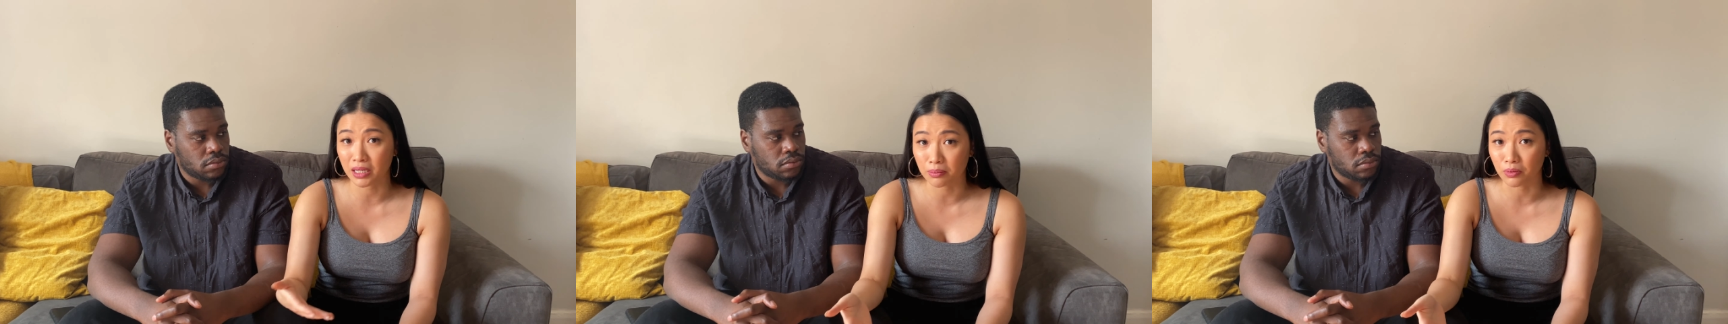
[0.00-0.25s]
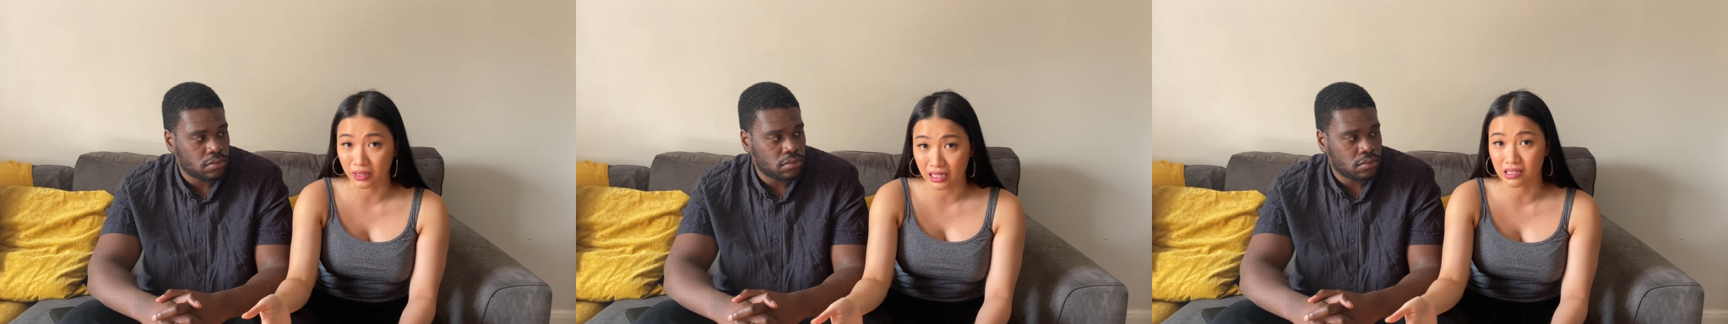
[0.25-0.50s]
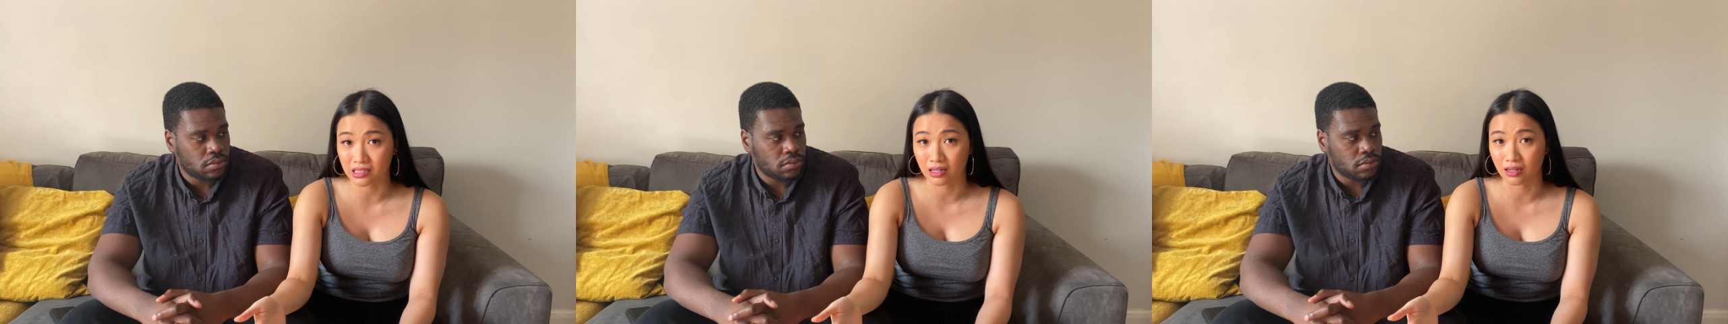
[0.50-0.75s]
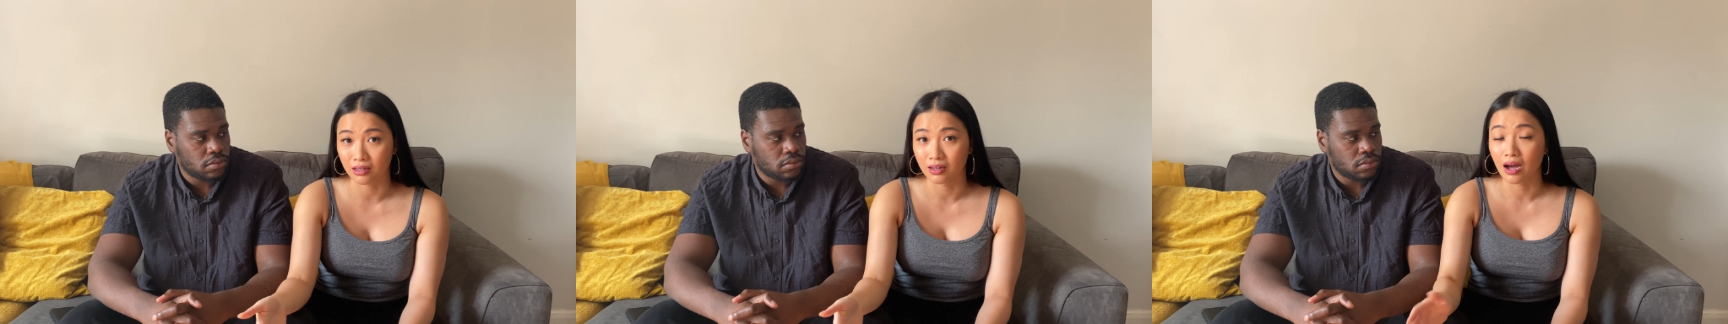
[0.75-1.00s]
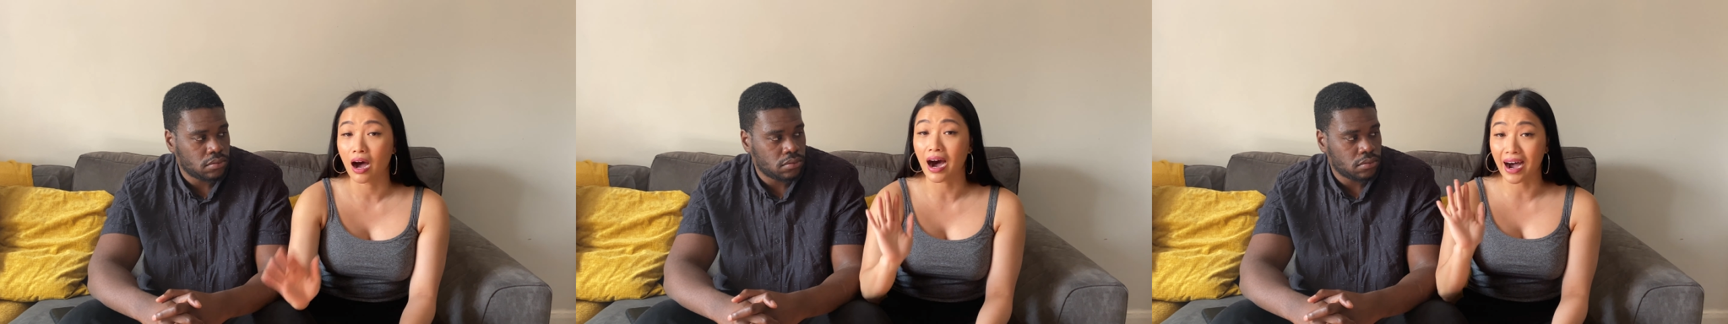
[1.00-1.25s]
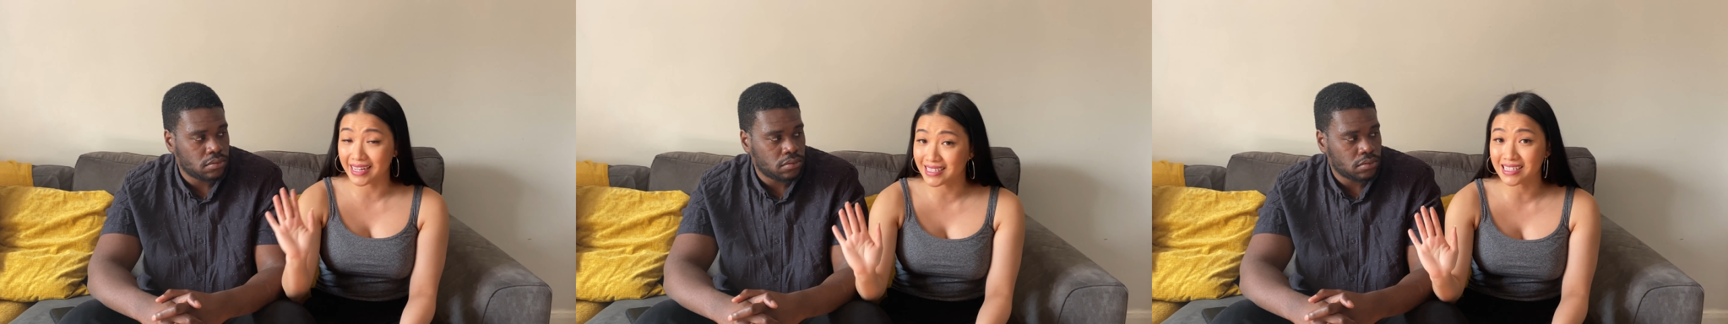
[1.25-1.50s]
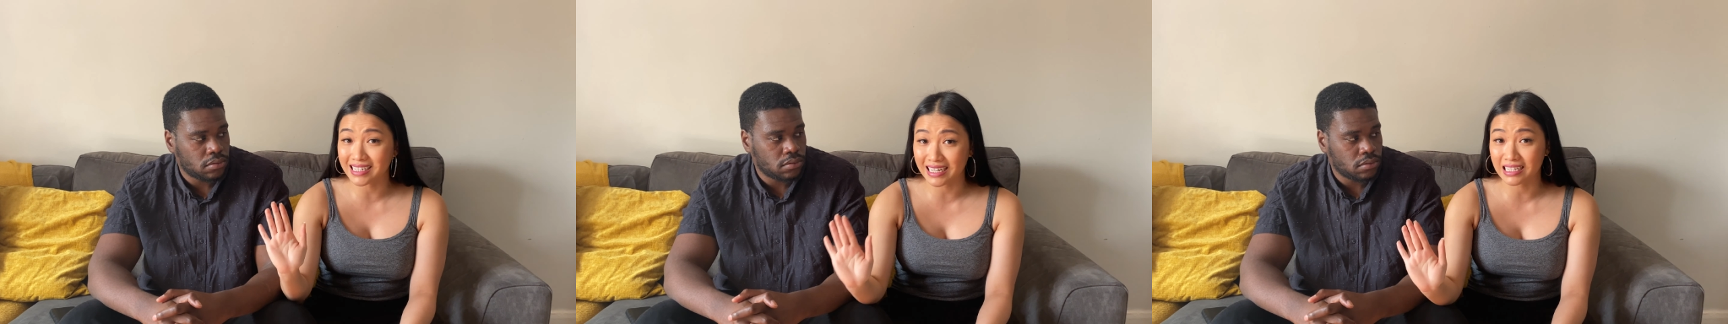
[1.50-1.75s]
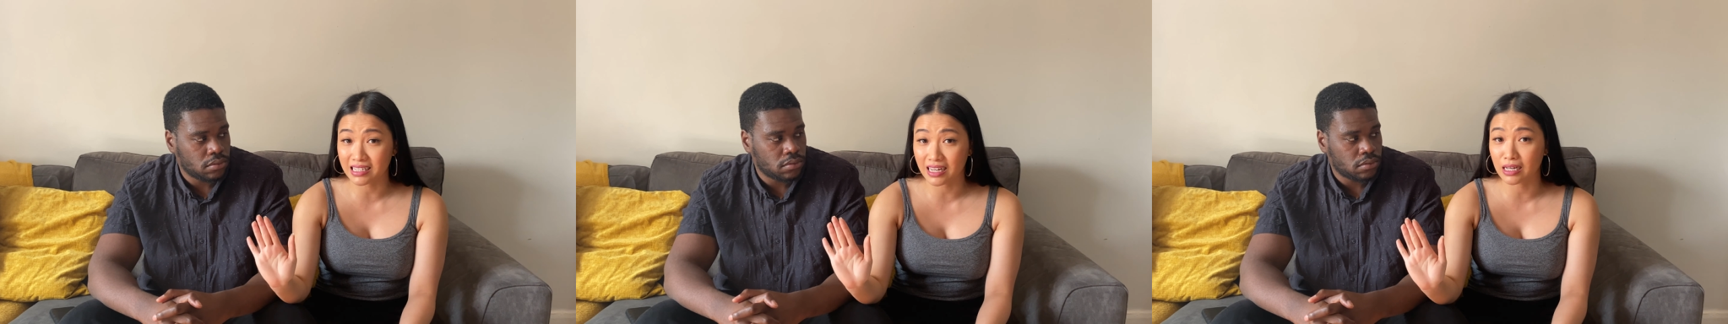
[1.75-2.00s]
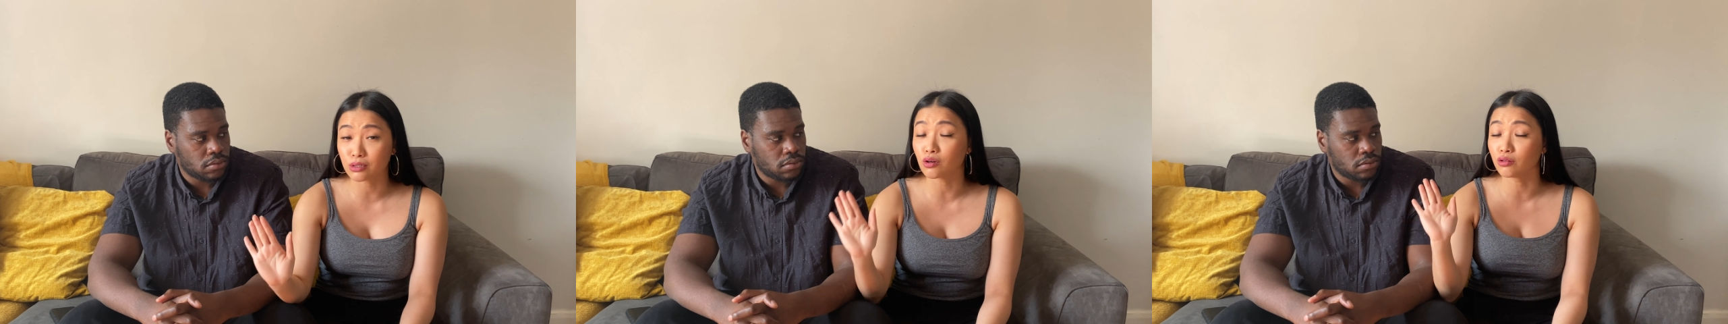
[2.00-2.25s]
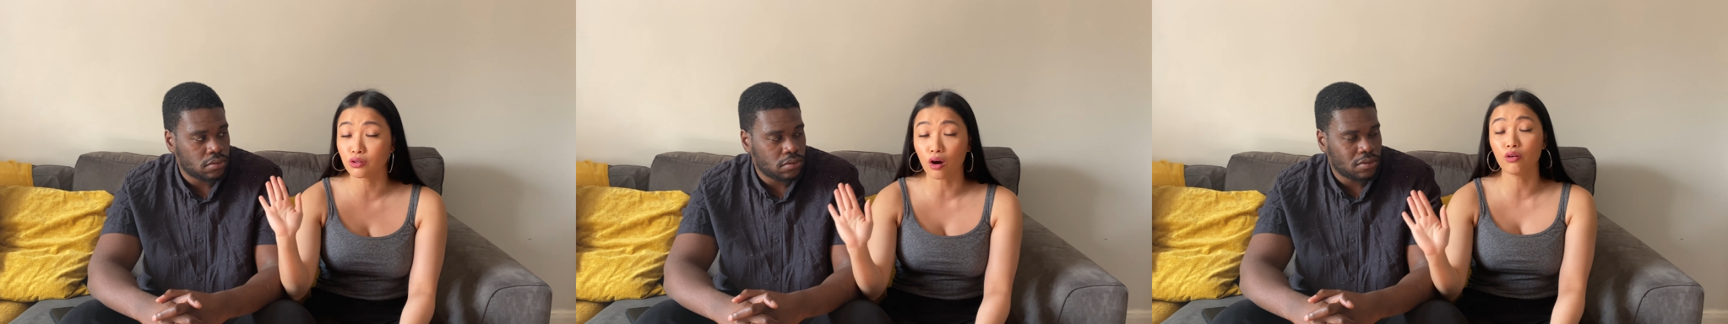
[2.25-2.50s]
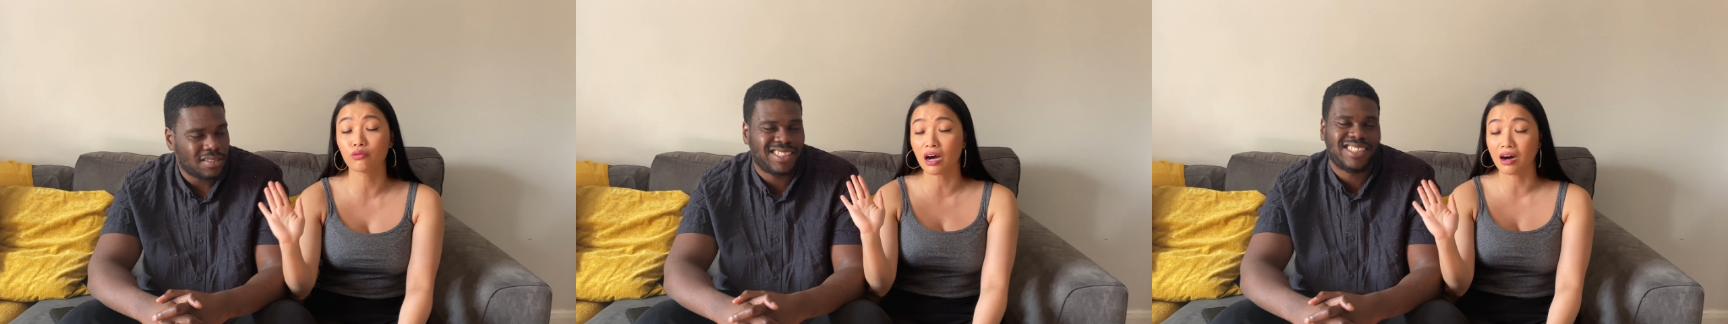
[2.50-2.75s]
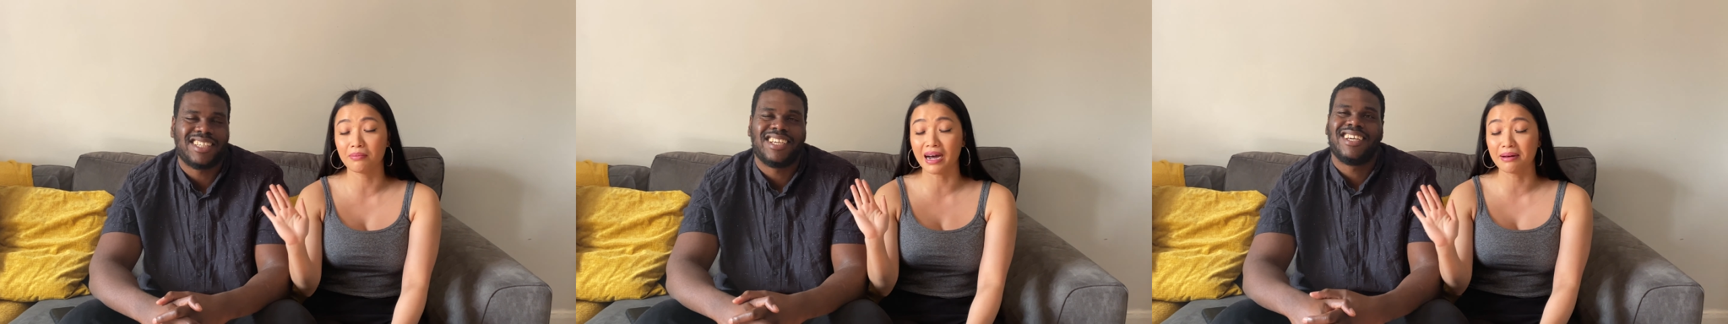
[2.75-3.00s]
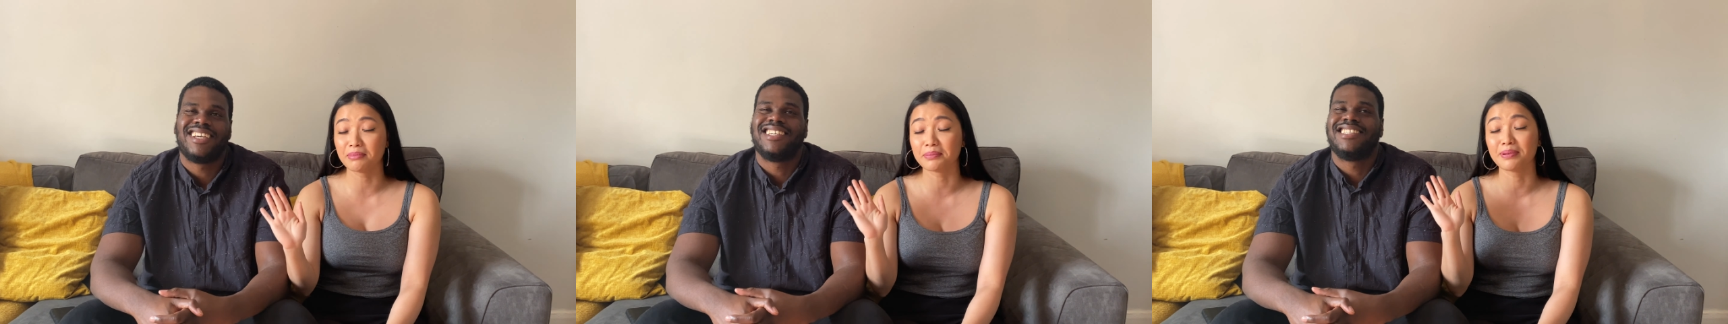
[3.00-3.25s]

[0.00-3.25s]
Speaker 1: people eat it. I didn't eat it, so don't come at me,